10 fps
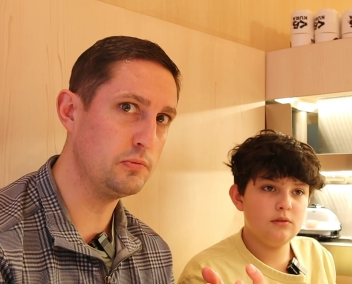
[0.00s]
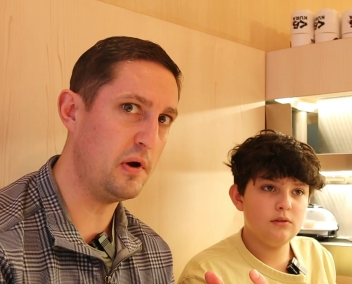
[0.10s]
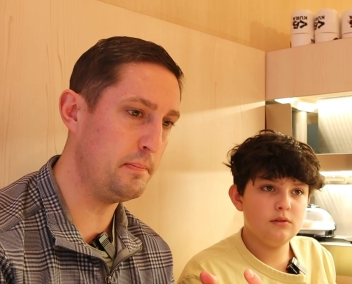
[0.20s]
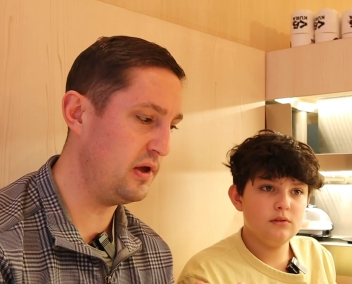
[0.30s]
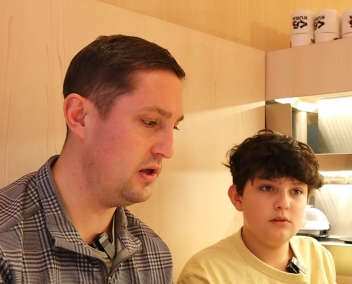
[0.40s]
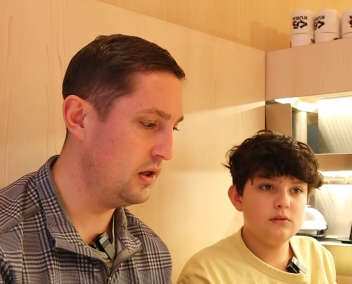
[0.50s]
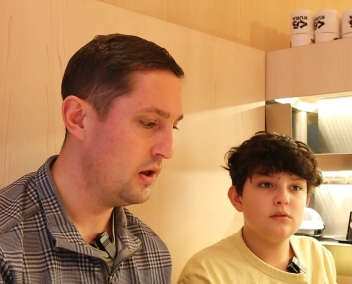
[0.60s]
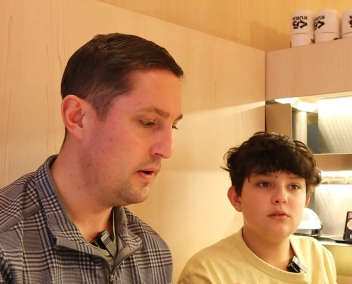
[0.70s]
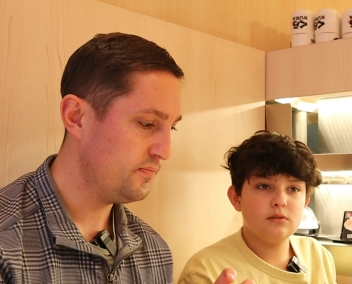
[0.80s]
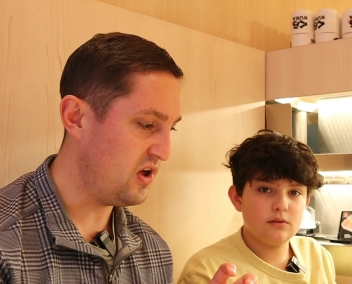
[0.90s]
Speaker 1: hush puppy.
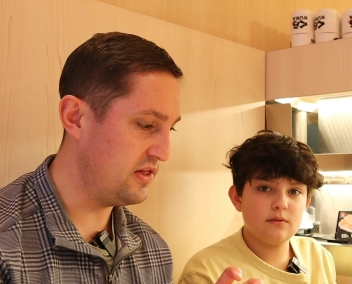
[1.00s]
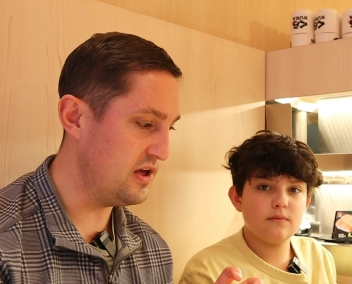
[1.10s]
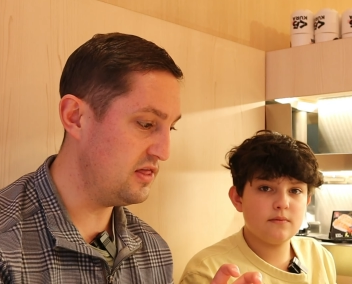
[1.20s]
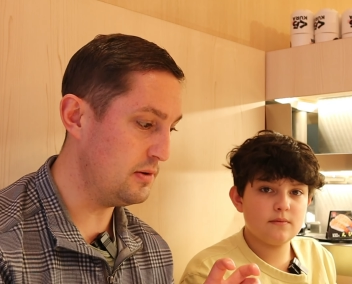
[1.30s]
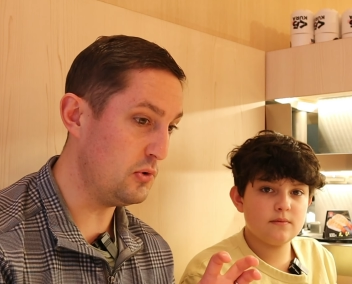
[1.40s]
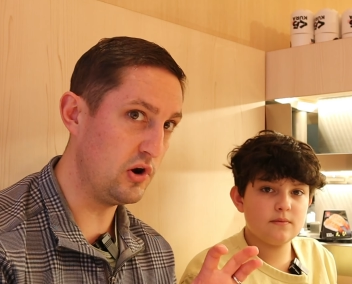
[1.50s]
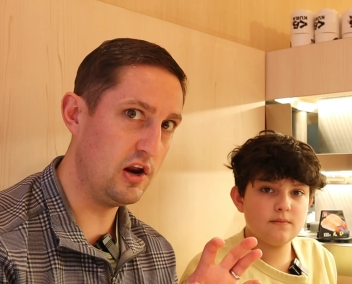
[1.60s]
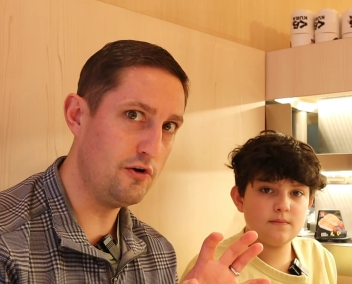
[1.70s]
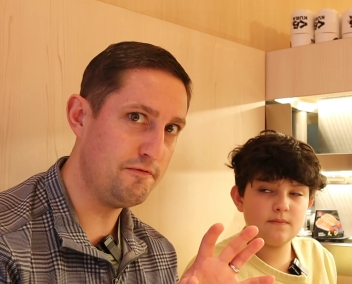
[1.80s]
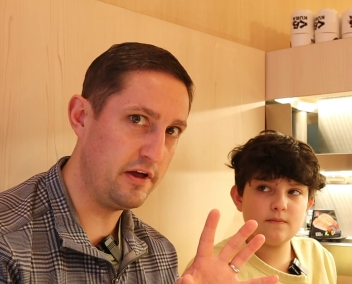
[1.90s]
And then the
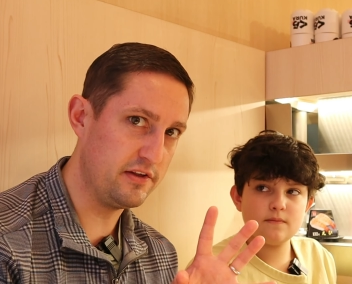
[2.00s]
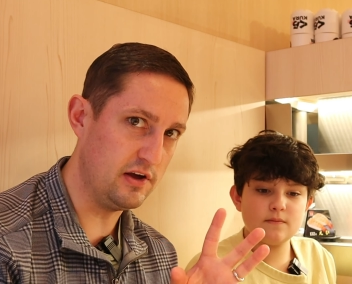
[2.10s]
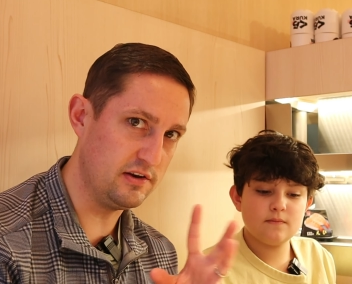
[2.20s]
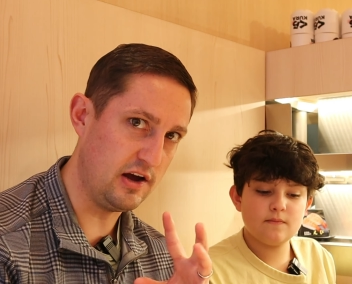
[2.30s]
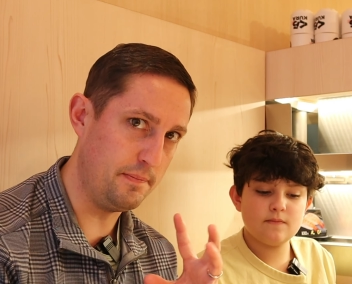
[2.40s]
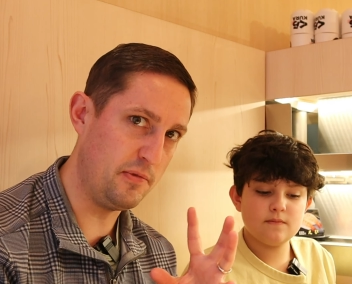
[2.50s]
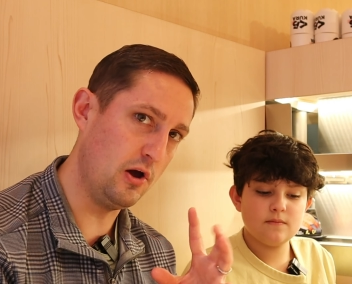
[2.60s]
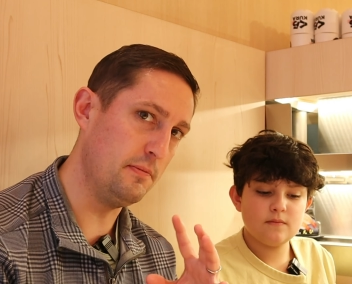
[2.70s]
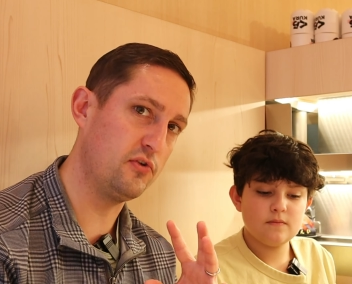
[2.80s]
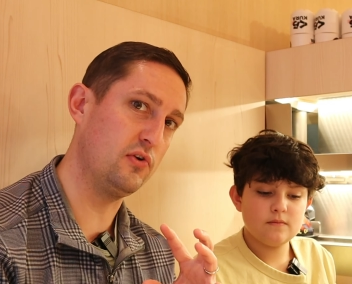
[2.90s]
bonito flakes on top,
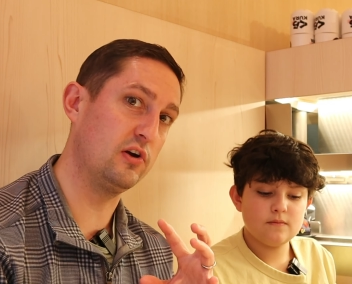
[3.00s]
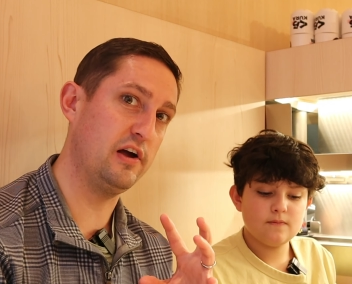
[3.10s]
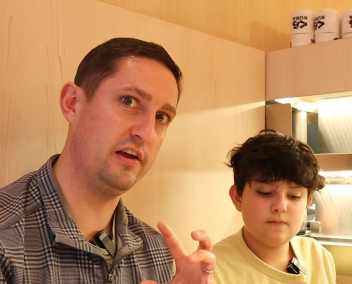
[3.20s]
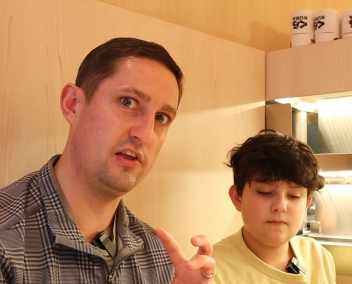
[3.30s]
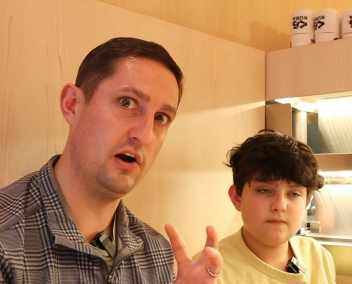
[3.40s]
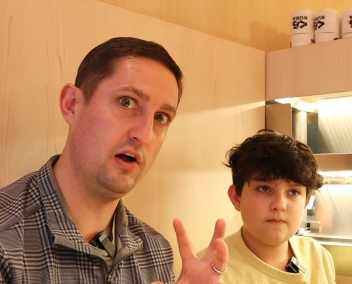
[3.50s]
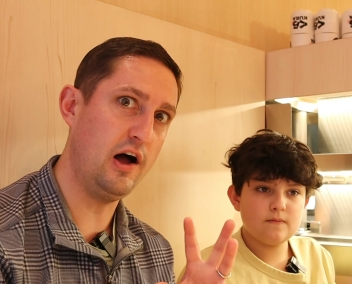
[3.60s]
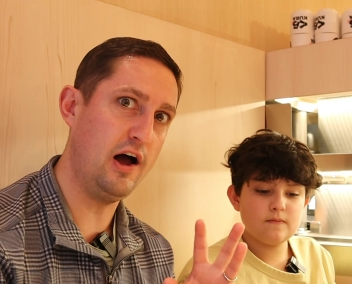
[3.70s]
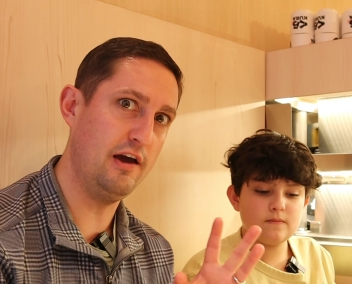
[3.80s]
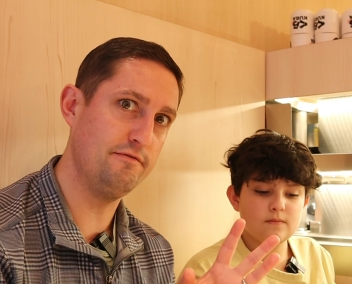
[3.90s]
they almost look like they're
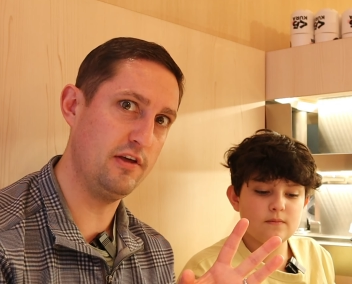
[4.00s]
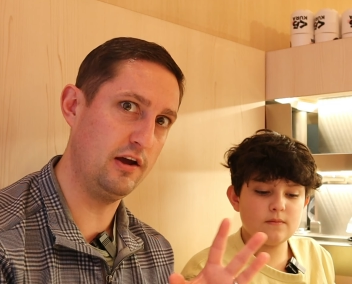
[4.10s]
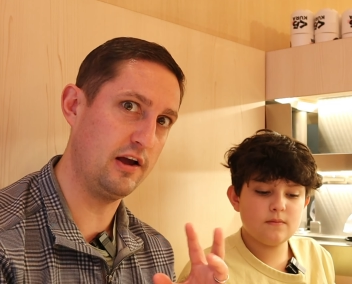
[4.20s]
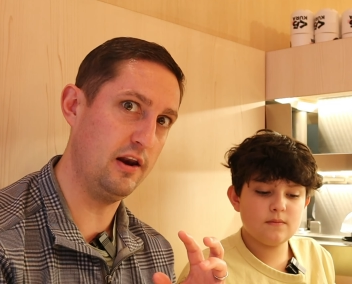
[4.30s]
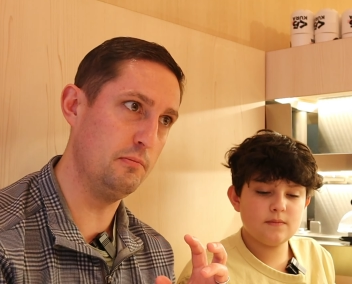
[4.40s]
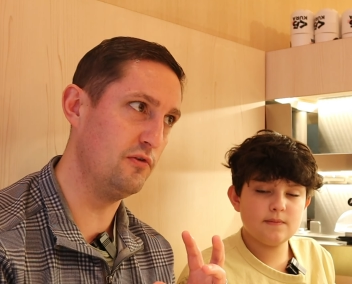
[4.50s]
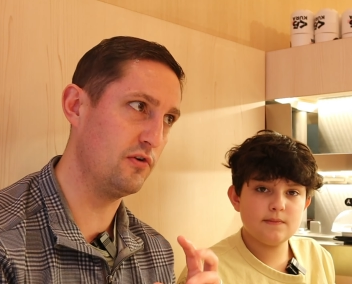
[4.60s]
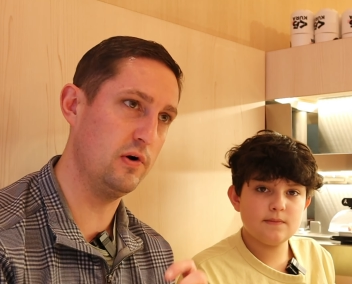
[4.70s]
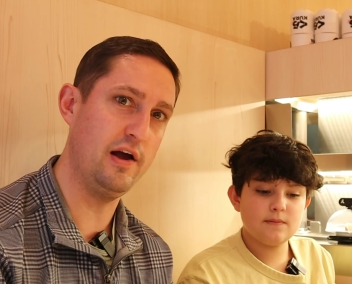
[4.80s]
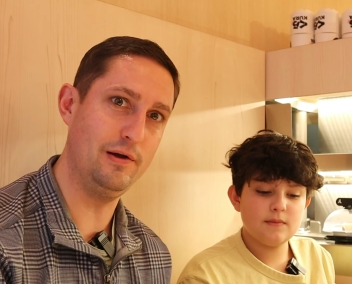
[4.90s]
alive. They kind of
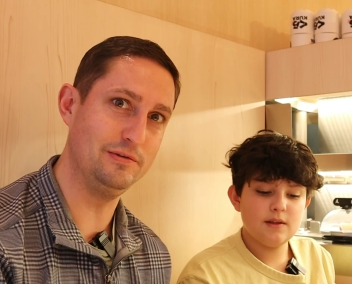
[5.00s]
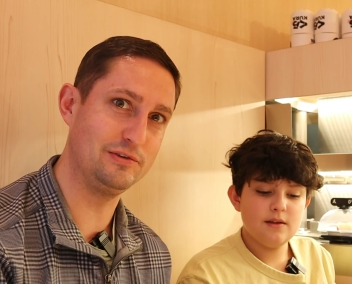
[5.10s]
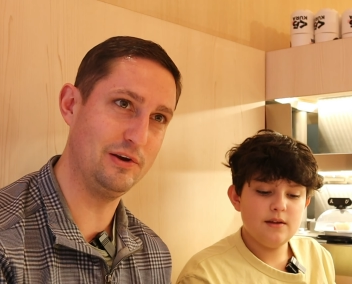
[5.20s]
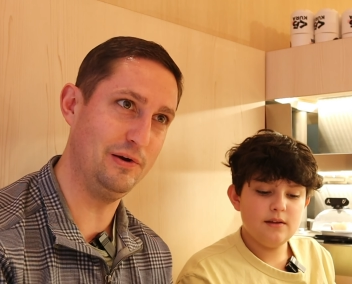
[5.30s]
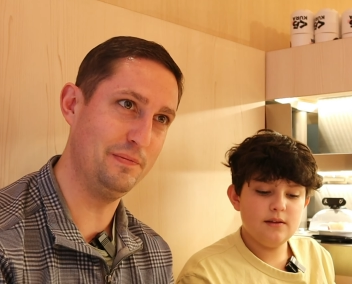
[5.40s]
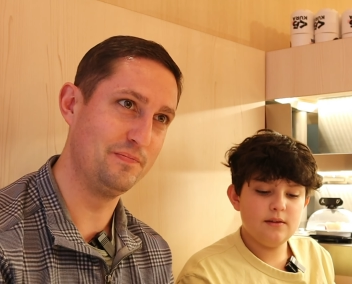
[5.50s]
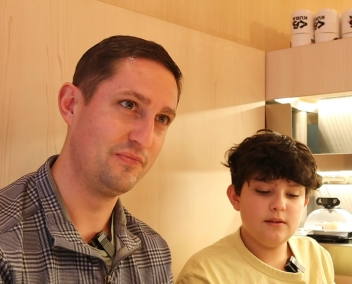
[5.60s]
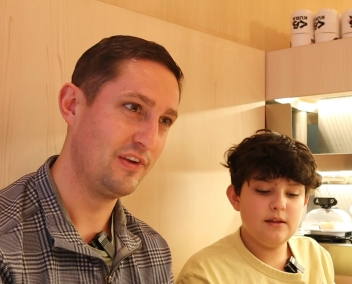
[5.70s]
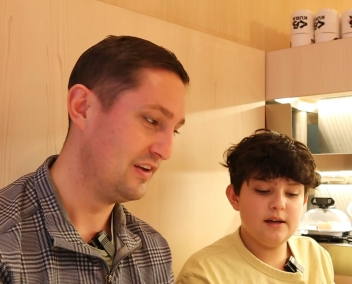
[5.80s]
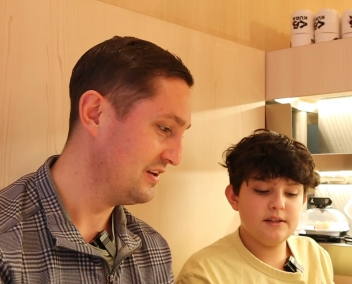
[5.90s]
move around, so.
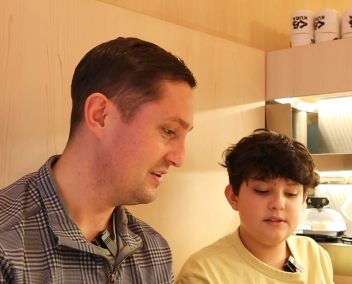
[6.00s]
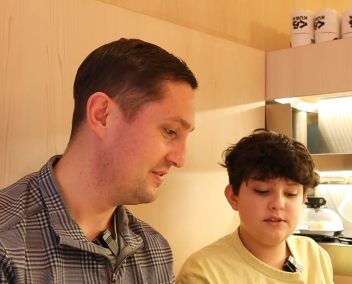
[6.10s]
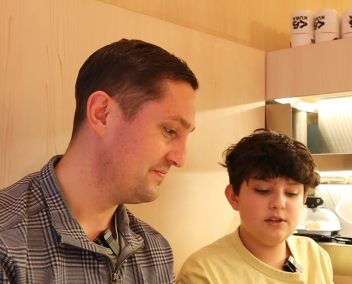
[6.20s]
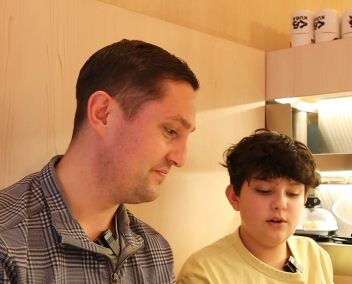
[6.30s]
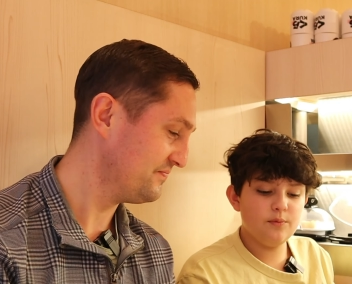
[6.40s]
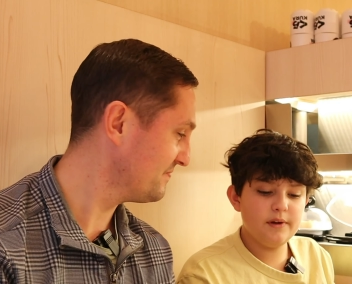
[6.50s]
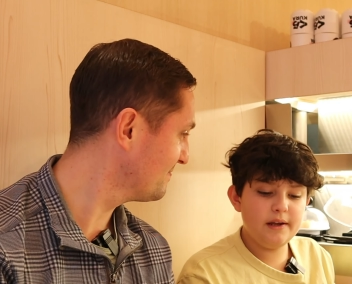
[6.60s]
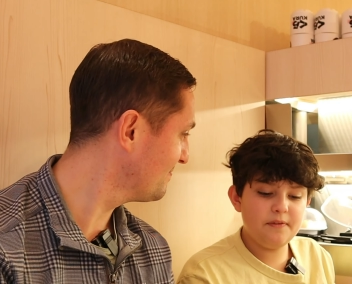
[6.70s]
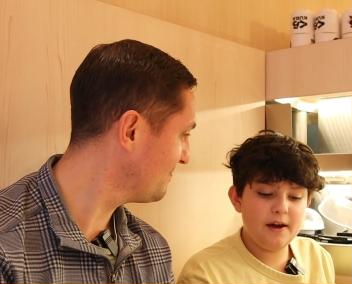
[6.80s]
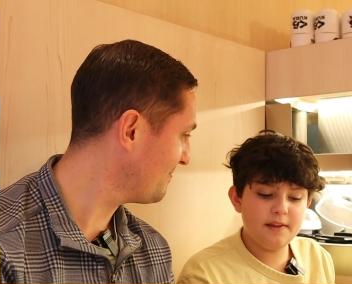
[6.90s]
Speaker 2: Yeah, so
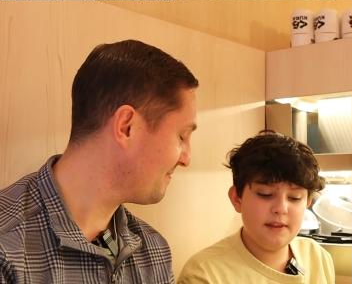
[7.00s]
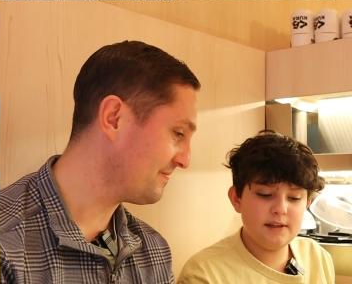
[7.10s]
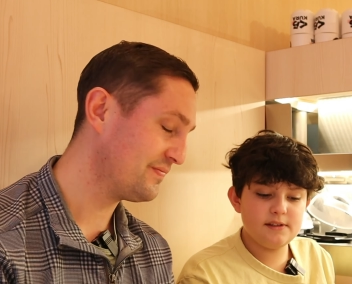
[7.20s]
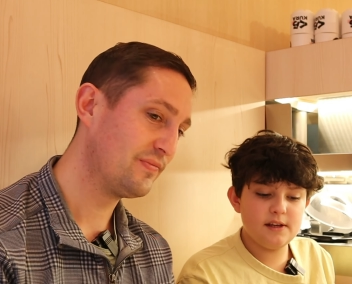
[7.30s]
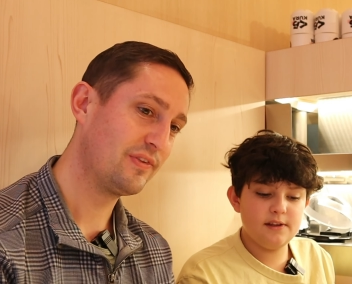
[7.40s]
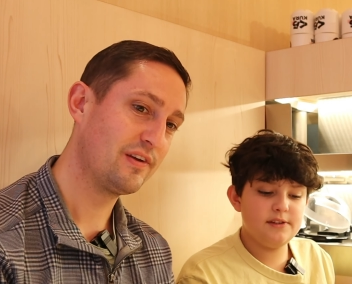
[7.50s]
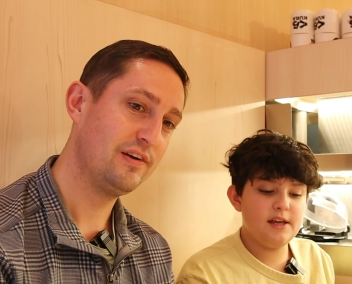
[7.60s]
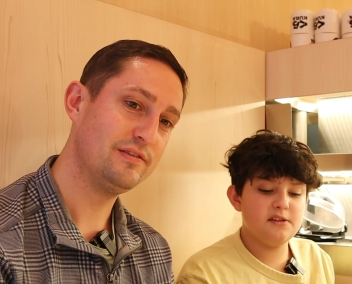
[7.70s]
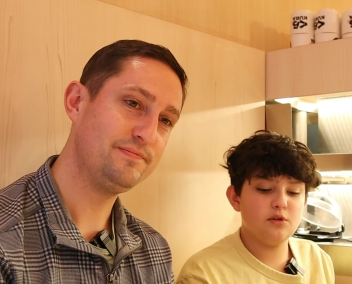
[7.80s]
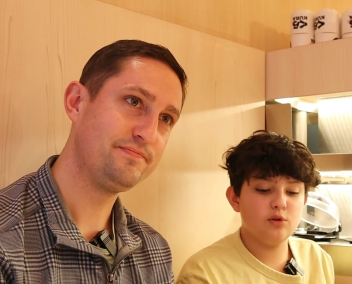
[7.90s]
when I've had this, it
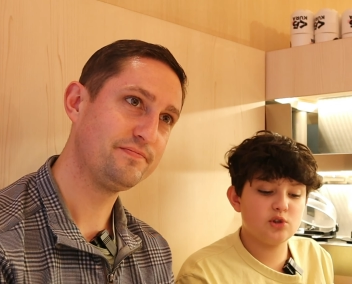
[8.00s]
tastes